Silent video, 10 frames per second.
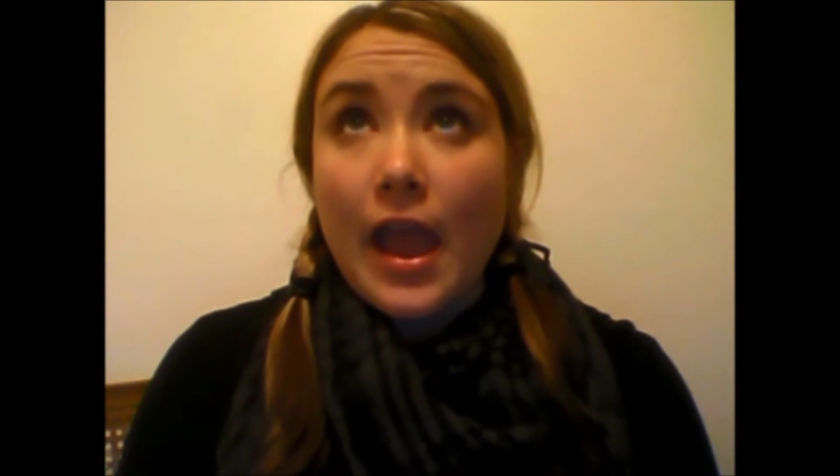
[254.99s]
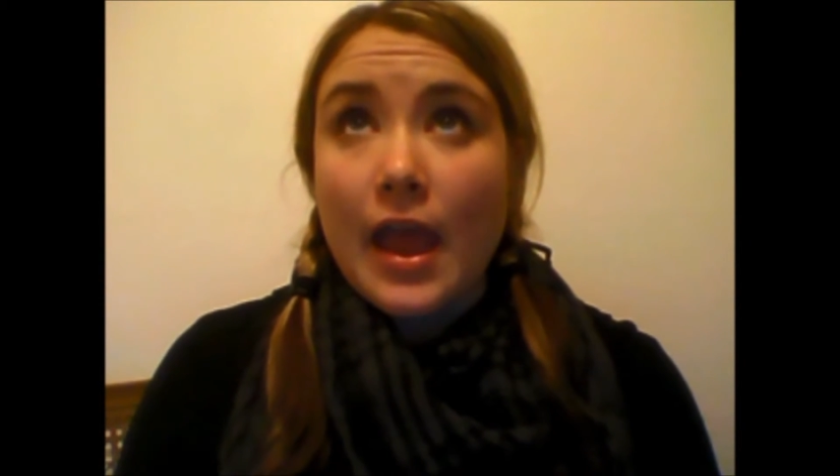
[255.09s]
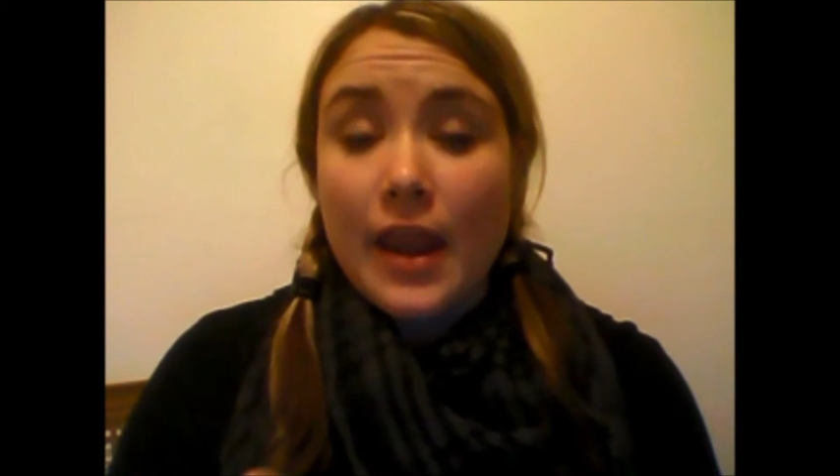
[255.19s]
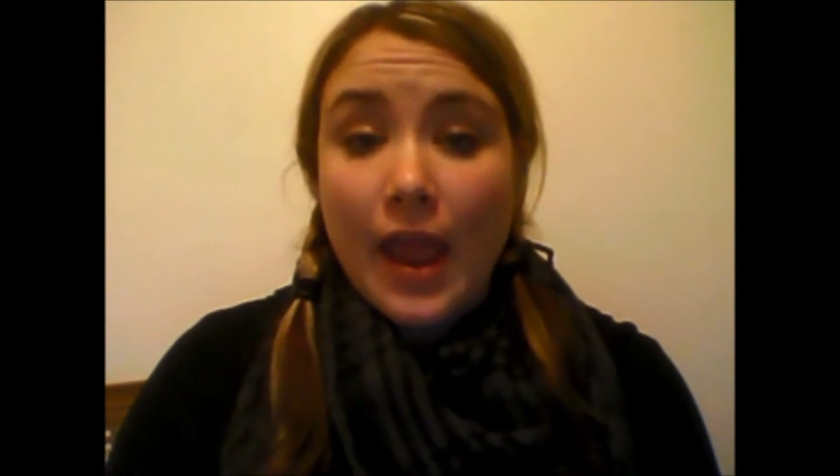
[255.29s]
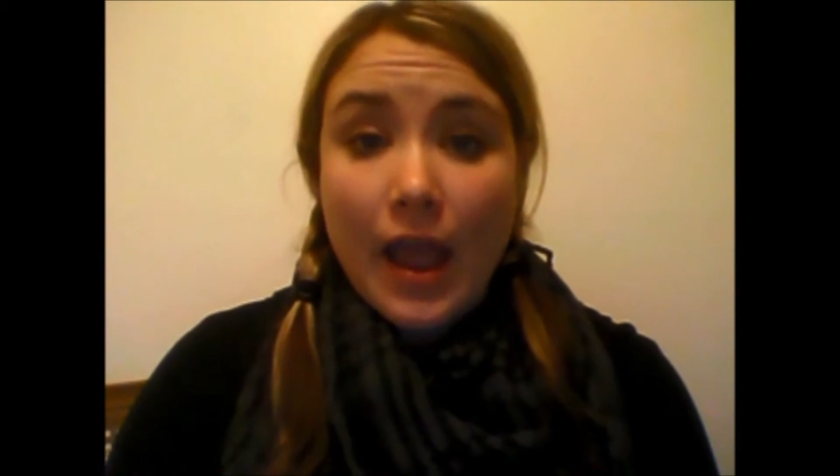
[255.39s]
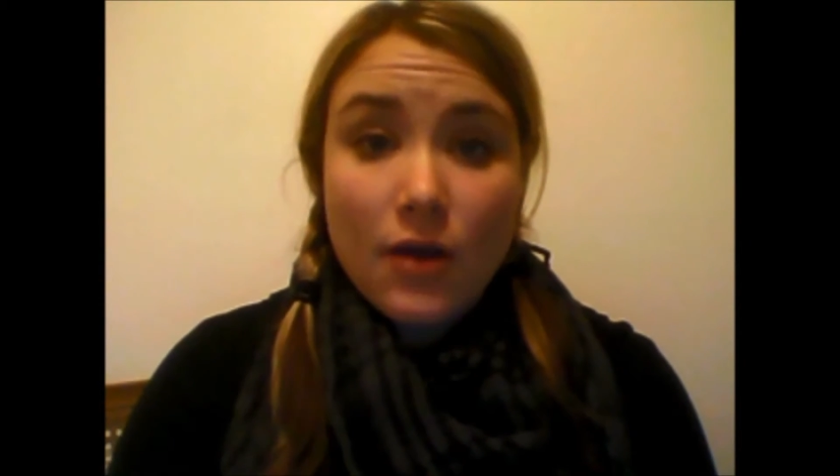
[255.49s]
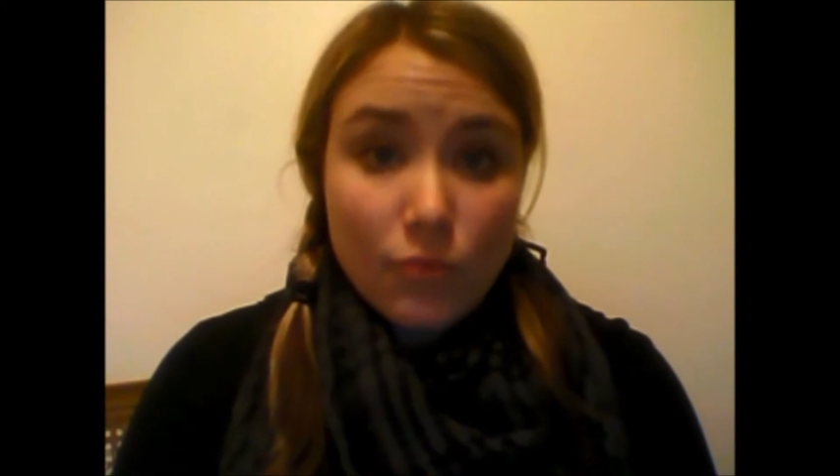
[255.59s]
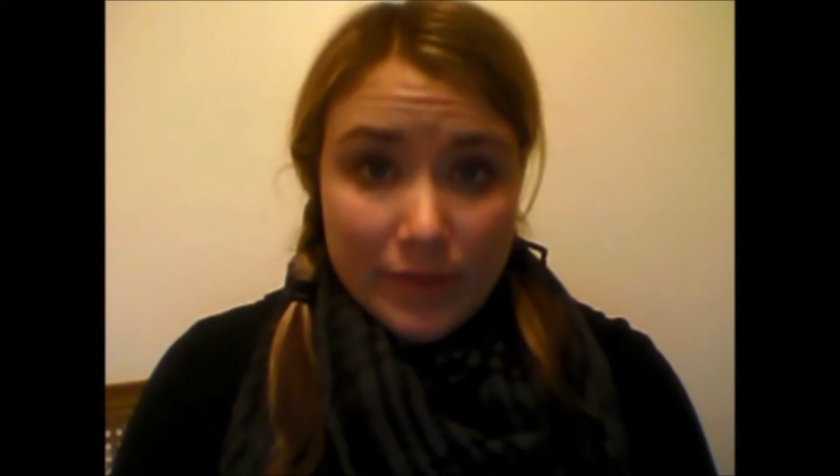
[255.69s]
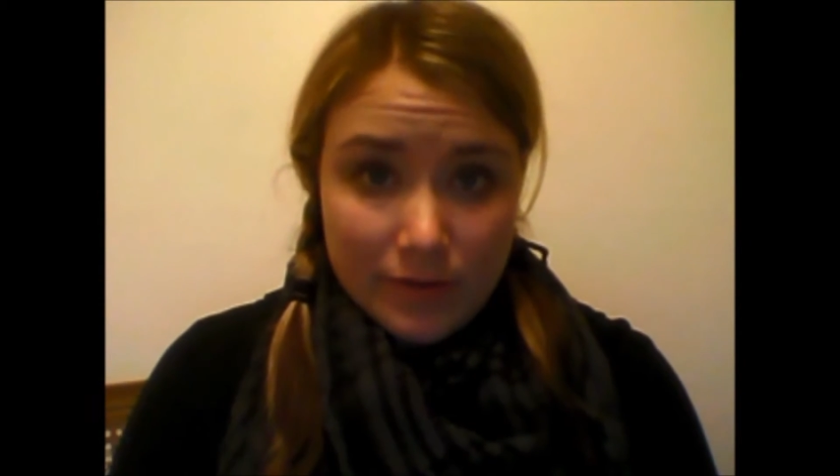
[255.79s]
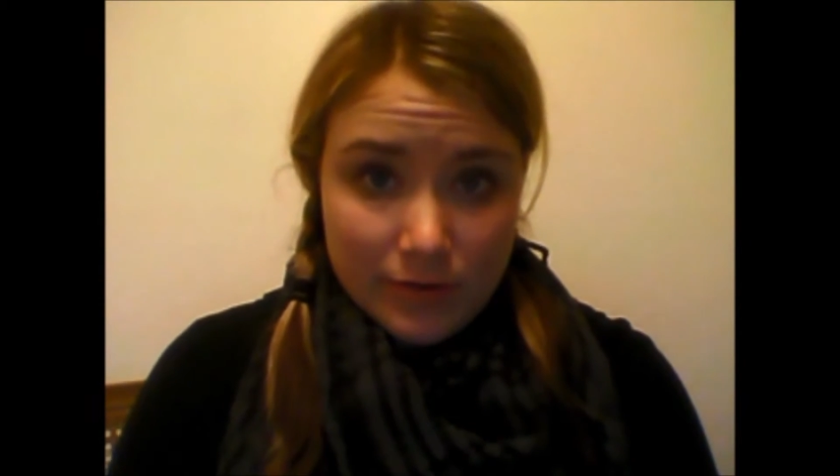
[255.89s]
and how
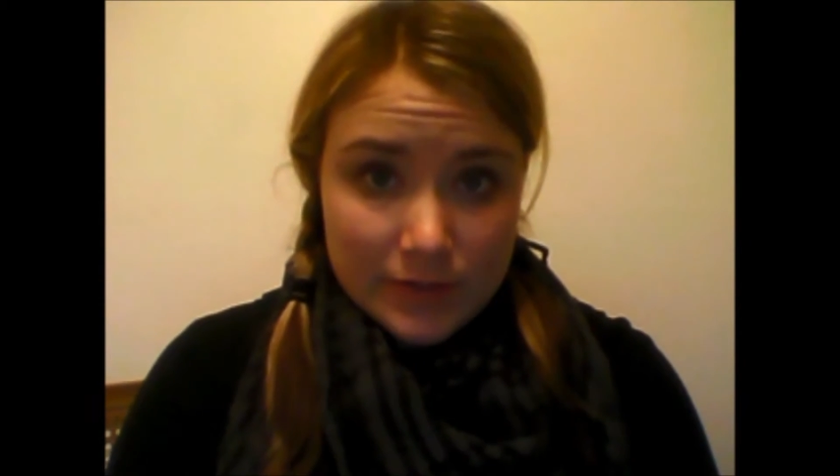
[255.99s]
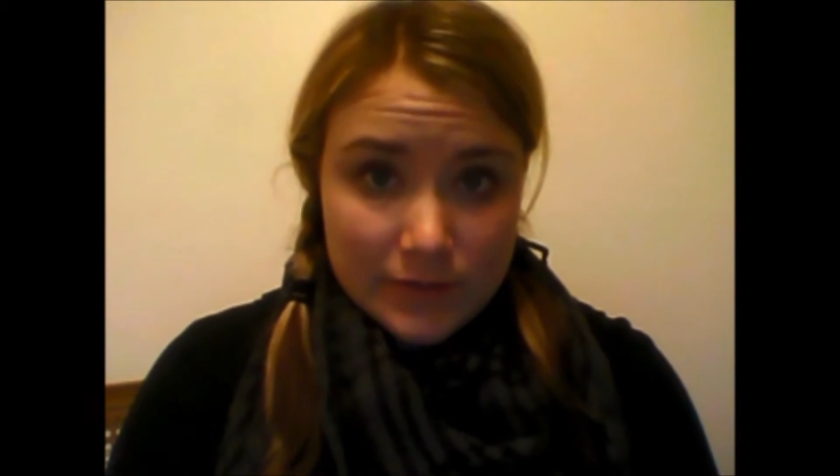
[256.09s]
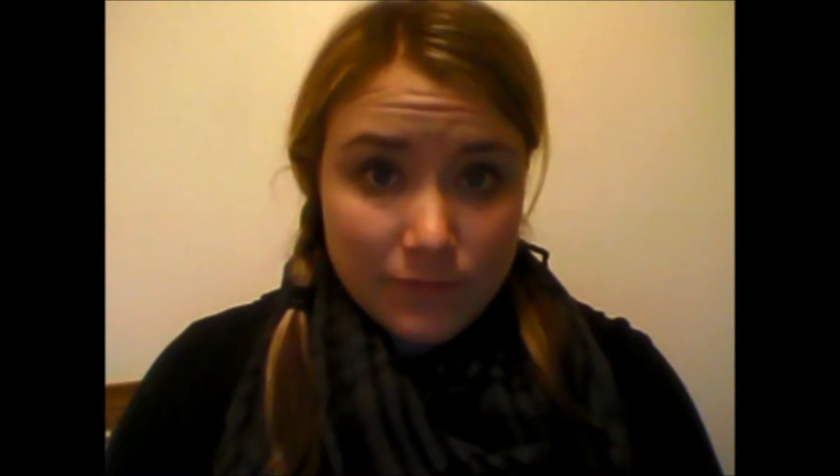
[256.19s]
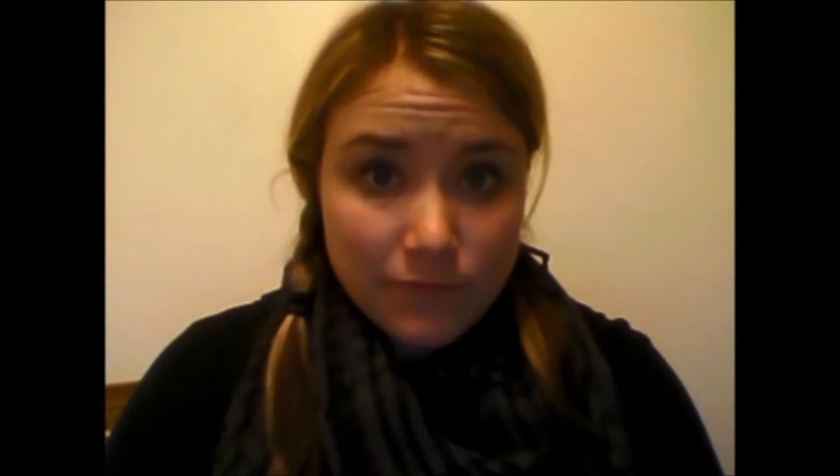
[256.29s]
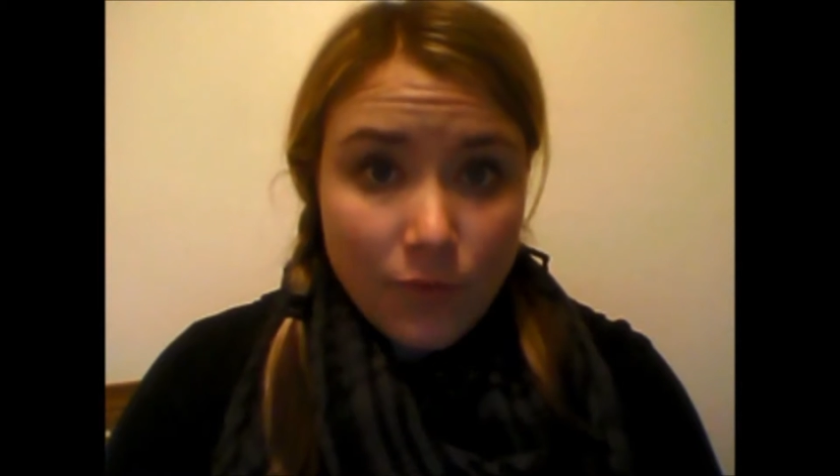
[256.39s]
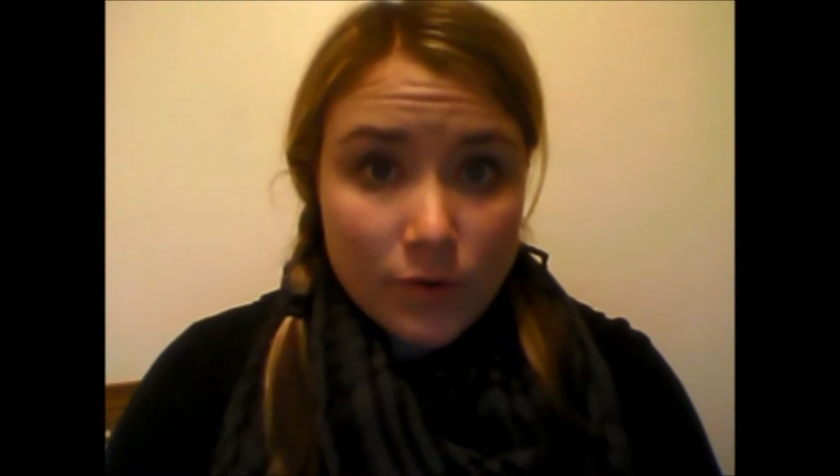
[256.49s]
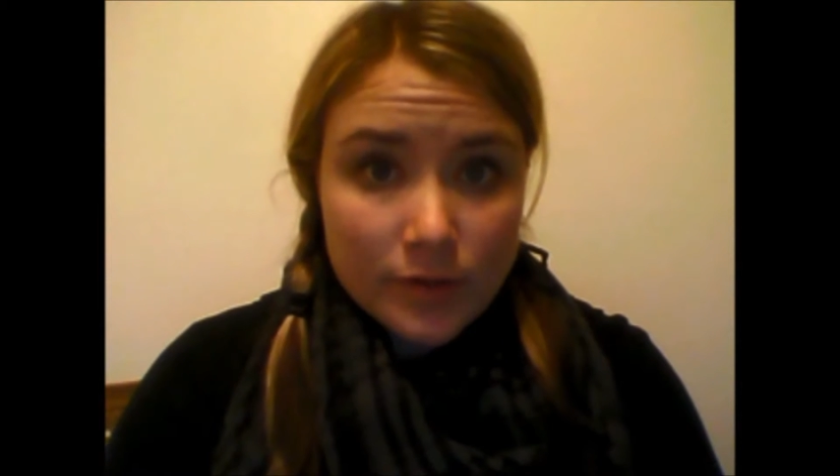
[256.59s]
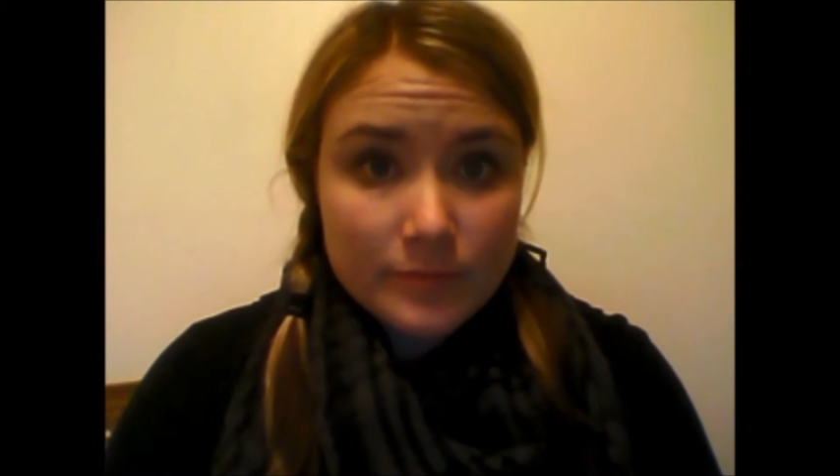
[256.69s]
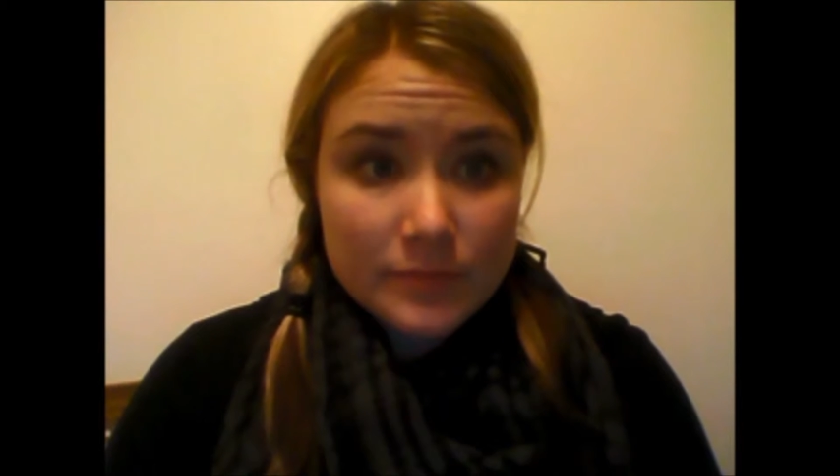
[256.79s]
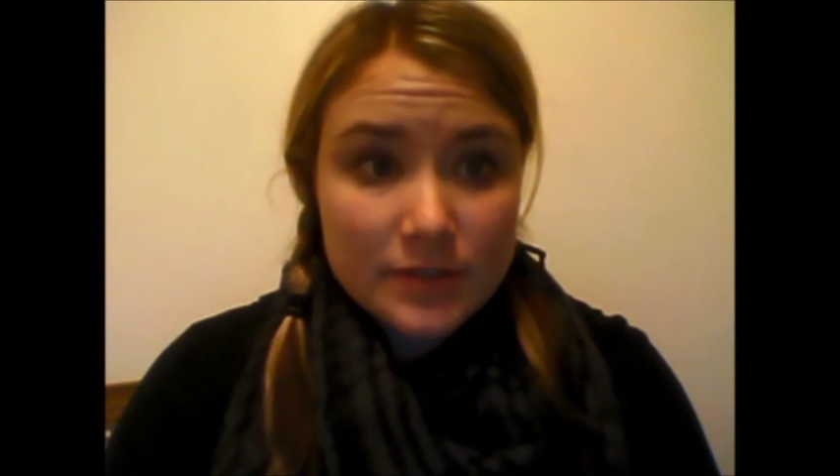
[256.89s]
weather is formed,